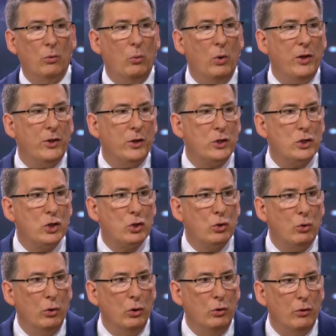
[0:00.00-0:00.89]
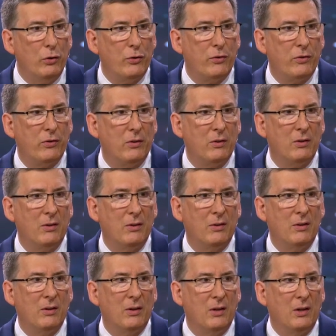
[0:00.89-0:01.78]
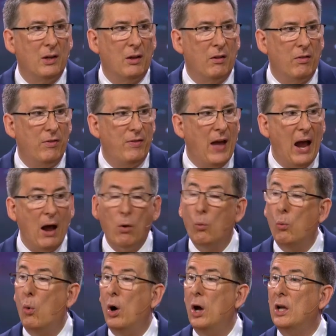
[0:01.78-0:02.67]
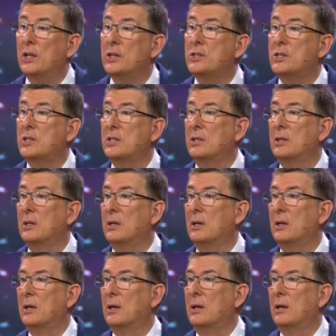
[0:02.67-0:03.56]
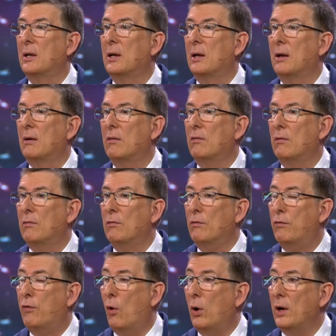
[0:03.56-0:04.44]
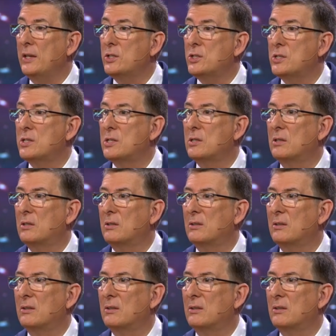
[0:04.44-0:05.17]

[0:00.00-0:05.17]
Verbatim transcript: with a truth that was voiced